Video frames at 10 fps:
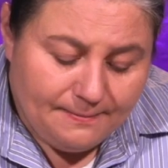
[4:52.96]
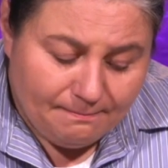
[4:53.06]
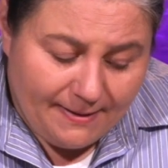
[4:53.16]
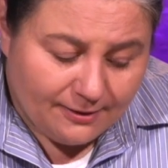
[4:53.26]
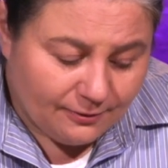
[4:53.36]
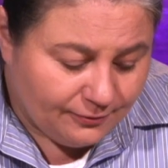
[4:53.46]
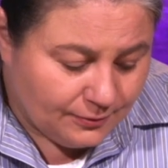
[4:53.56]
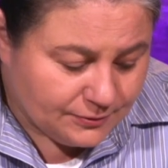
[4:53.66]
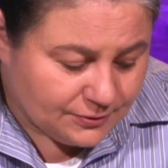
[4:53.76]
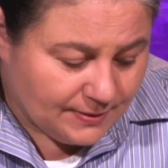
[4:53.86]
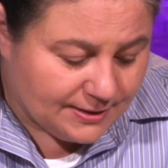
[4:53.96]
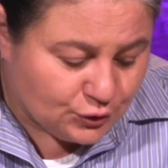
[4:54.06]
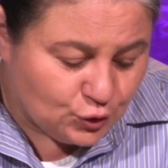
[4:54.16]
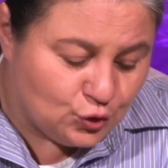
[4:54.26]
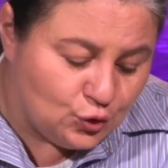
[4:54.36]
microphone so as
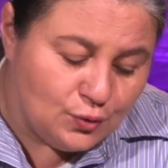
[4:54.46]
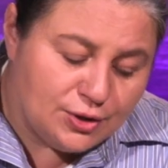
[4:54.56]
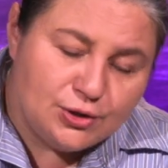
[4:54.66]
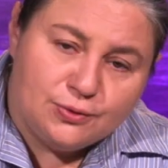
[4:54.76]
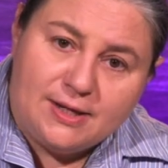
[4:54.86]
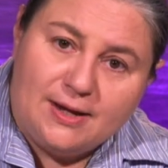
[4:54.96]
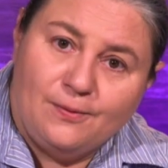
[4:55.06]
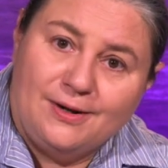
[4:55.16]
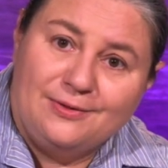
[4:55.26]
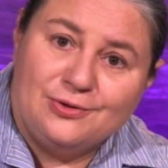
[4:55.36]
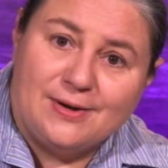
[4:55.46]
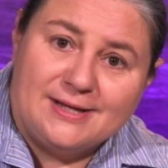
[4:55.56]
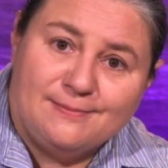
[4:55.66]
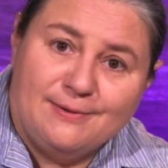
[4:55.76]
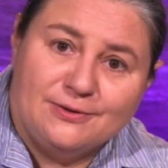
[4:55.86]
soon as you take one of the
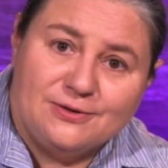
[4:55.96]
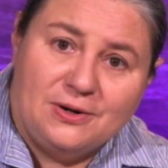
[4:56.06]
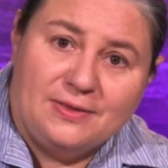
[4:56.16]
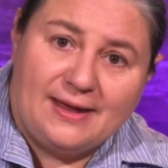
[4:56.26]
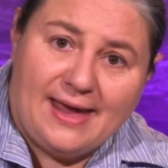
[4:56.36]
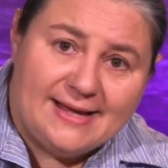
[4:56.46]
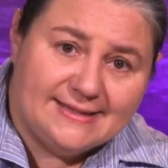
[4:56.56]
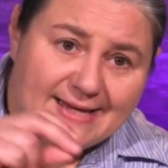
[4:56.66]
transmitters out of the case,